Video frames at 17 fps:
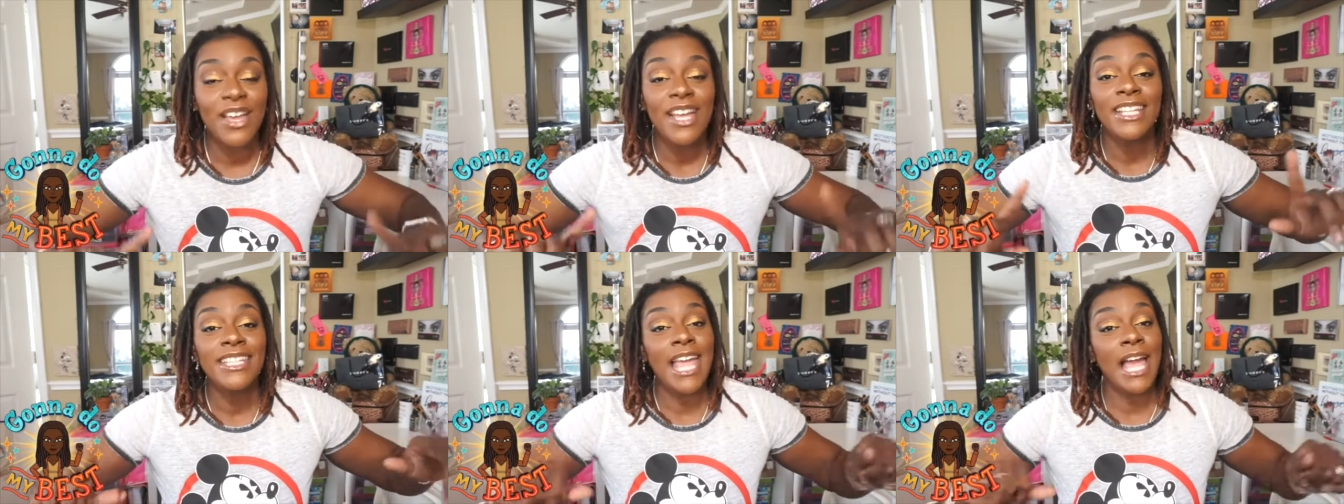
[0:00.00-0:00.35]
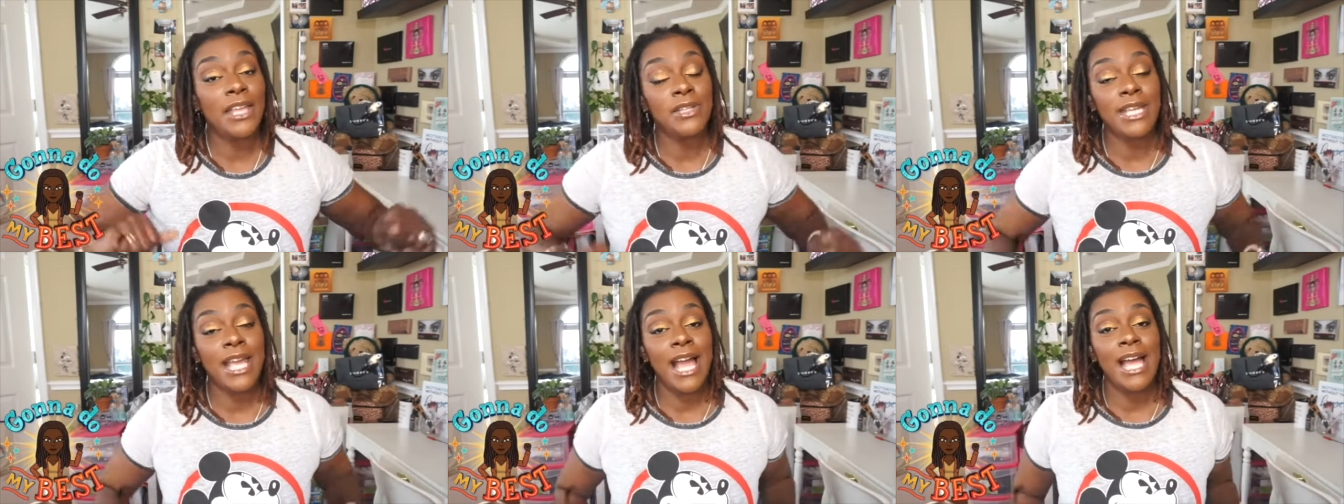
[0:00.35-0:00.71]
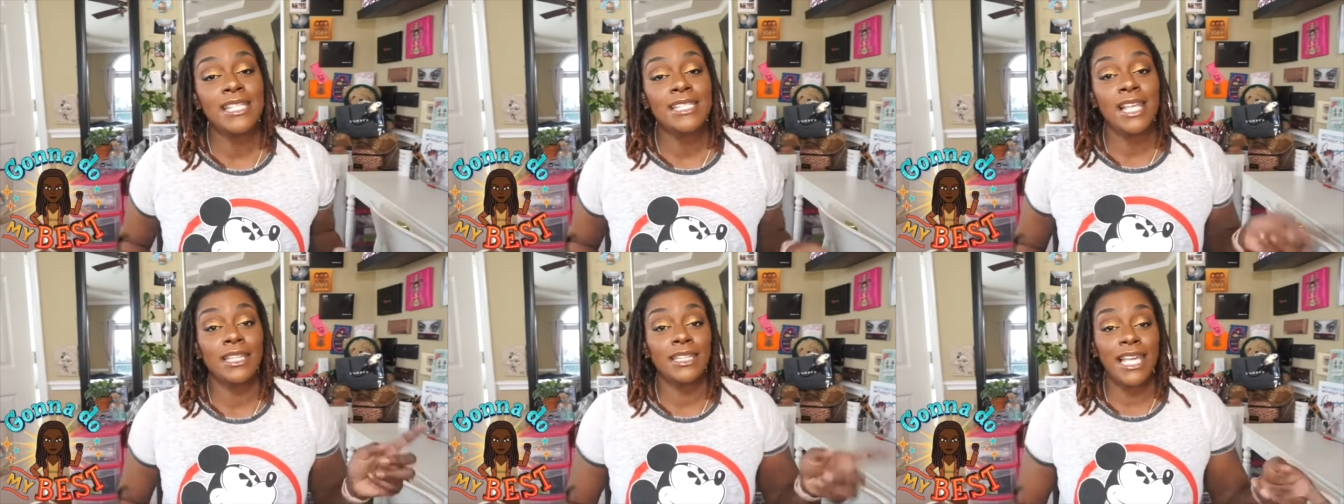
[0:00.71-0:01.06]
Now you guys,
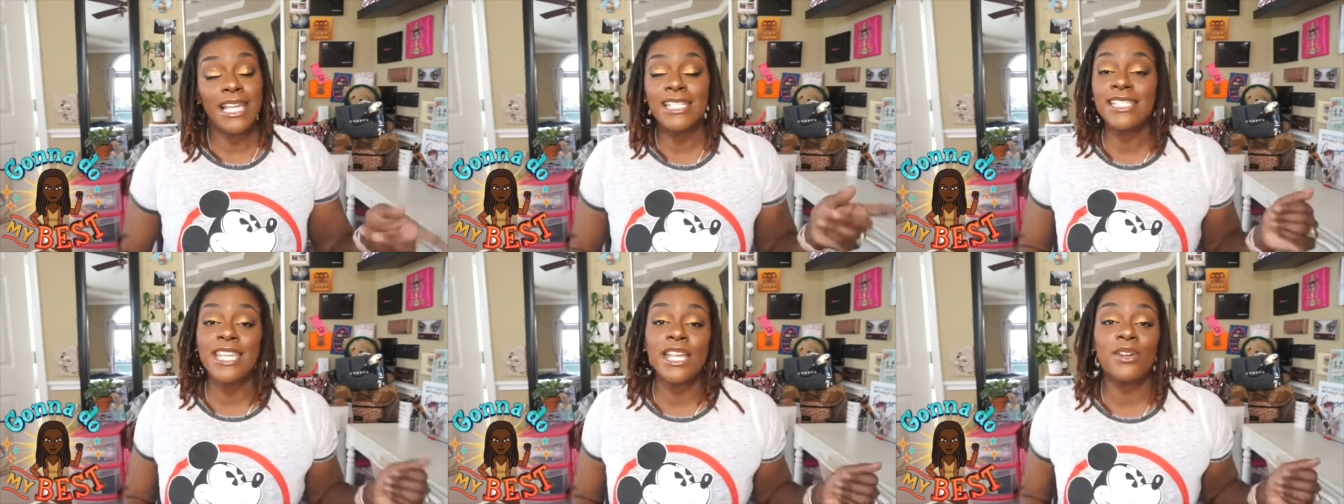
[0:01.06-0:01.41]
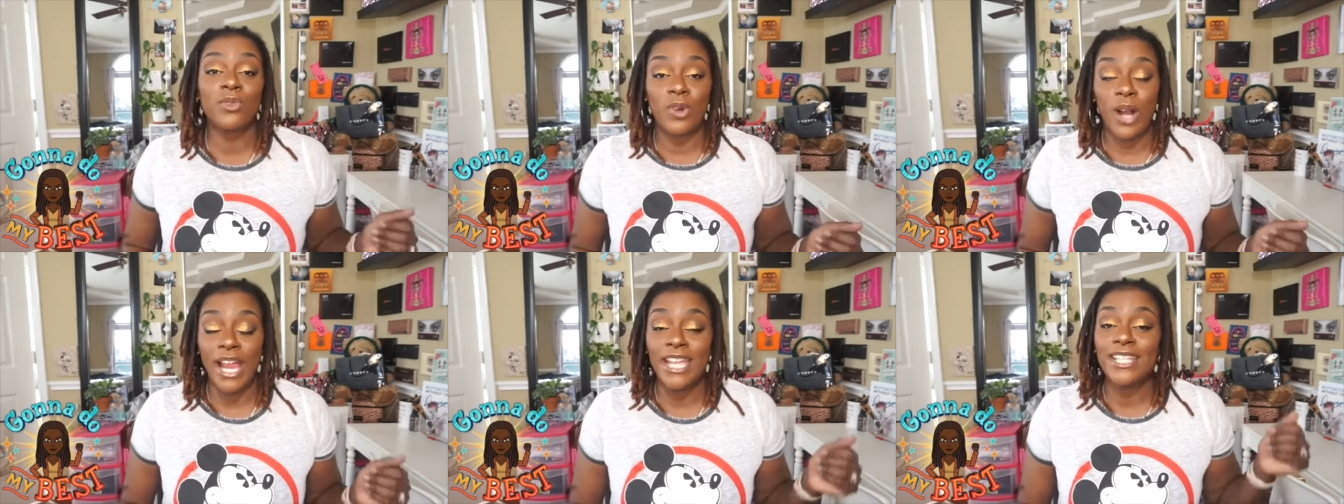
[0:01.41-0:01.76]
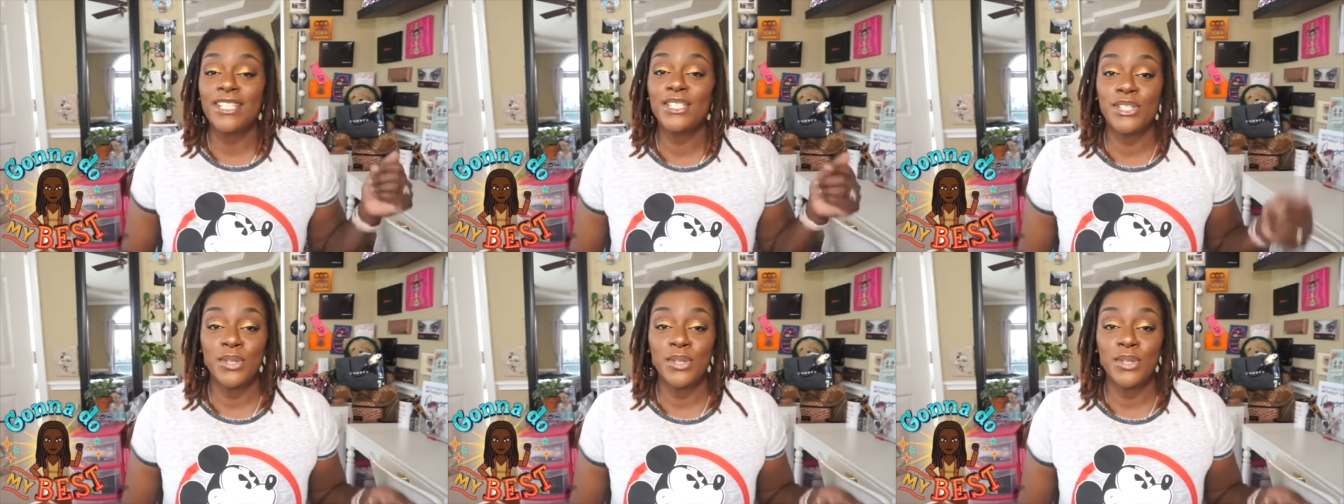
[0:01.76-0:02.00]
let's get right